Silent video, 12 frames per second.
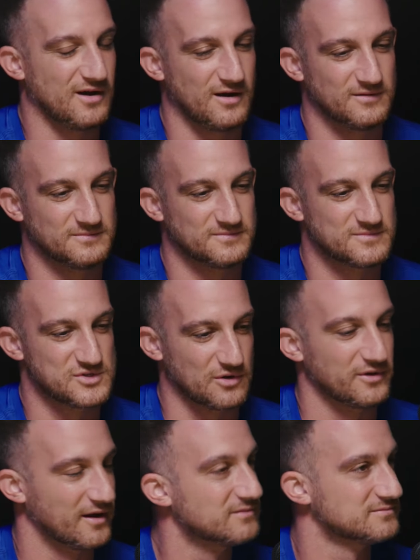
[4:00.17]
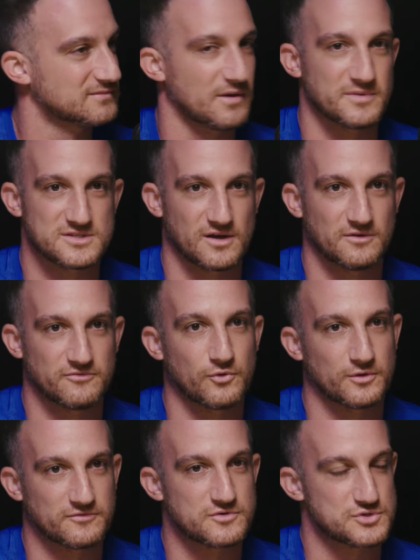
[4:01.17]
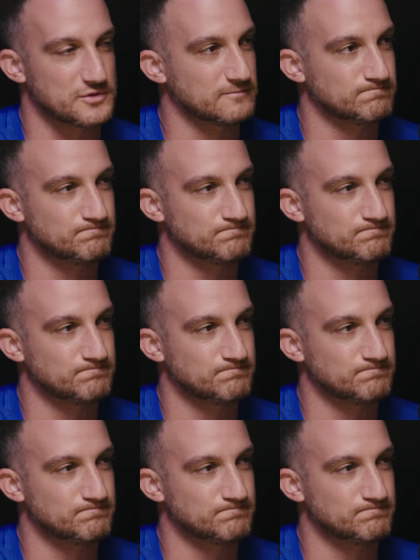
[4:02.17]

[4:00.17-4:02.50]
Um, so, yeah, I'm excited for it for sure.